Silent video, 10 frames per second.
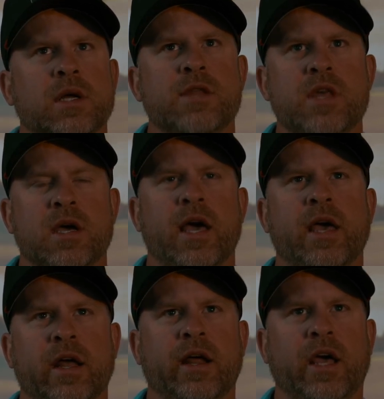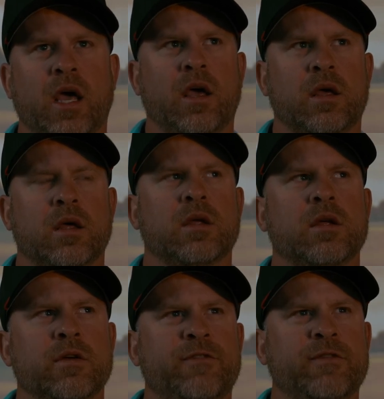I think I hit a
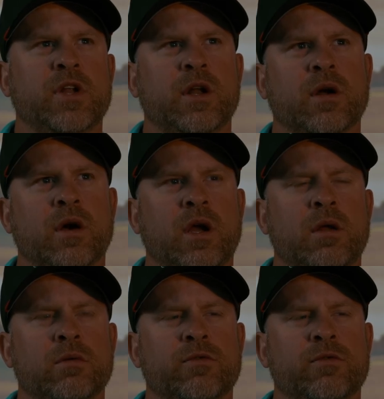50 degree